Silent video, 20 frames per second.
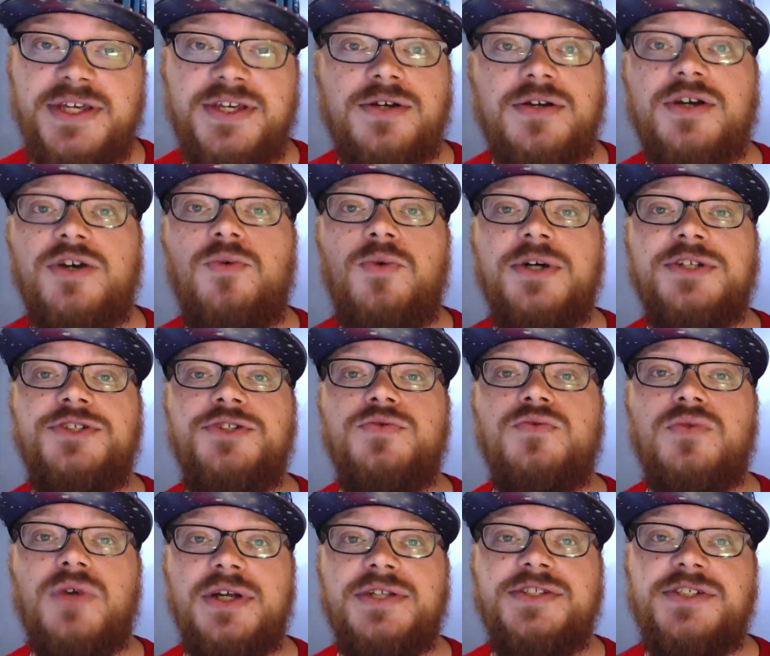You're going to want to
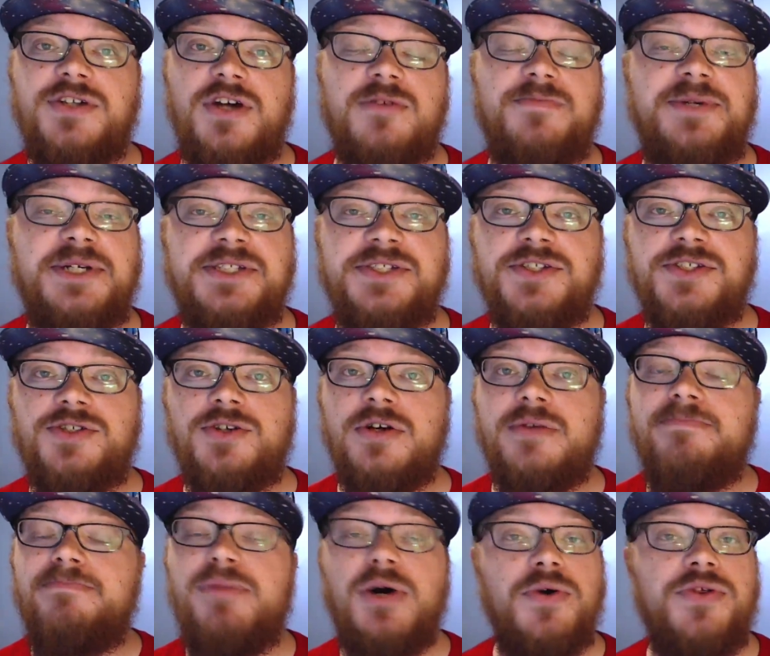run star pieces during
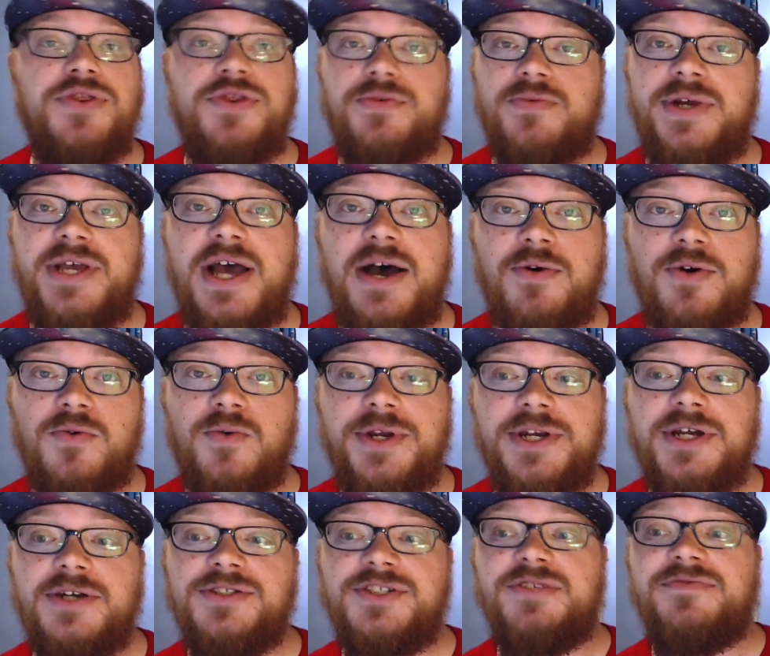both 3-hour
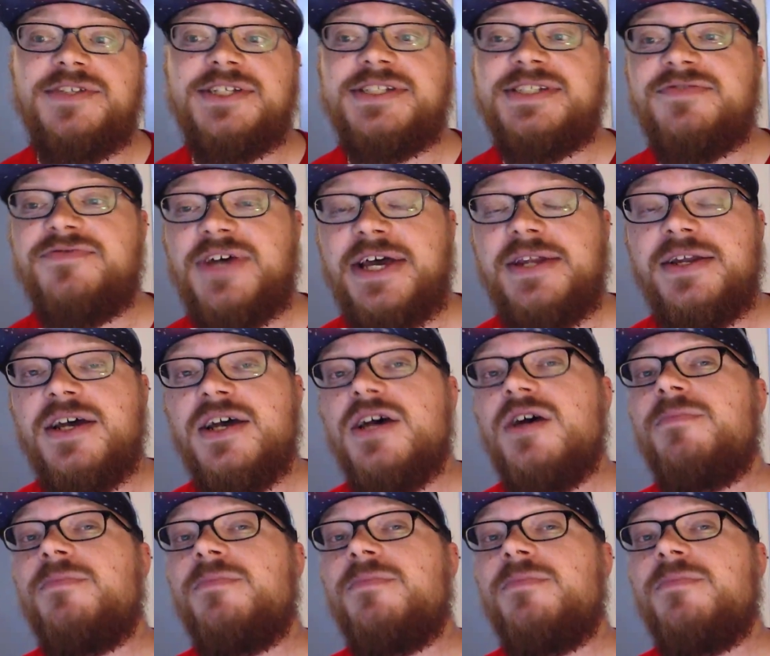windows of this event